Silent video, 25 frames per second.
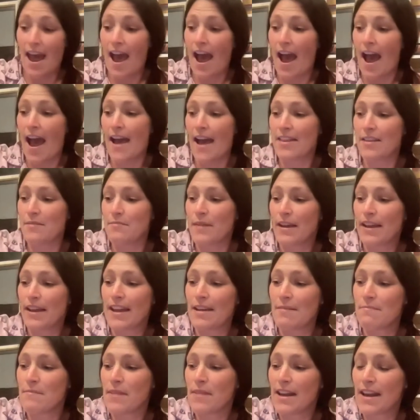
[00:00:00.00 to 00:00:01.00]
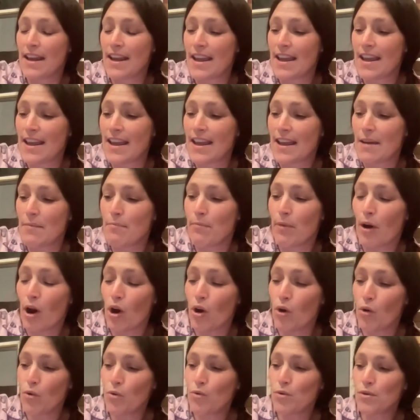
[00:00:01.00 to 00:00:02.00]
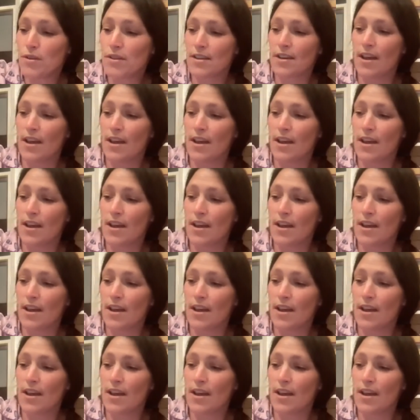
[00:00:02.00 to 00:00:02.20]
the Mickey and Minnie bowls